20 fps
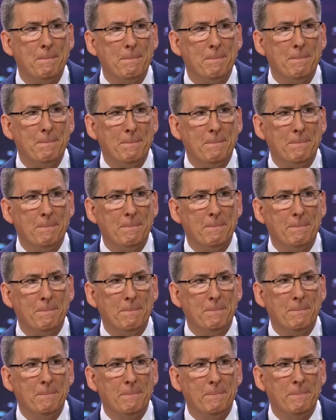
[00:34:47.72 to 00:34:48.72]

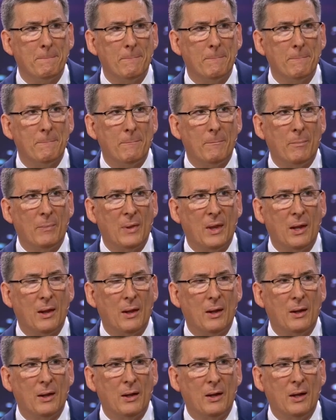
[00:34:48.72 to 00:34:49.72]

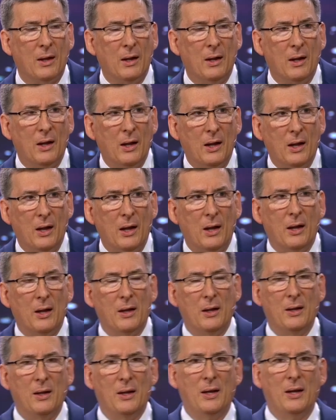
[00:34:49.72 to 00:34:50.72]

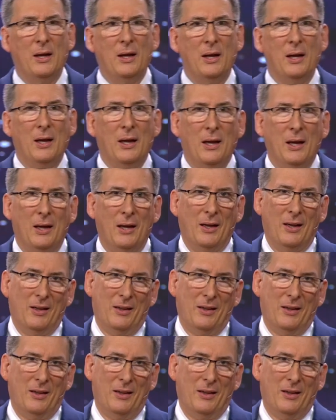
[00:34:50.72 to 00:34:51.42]
(silence)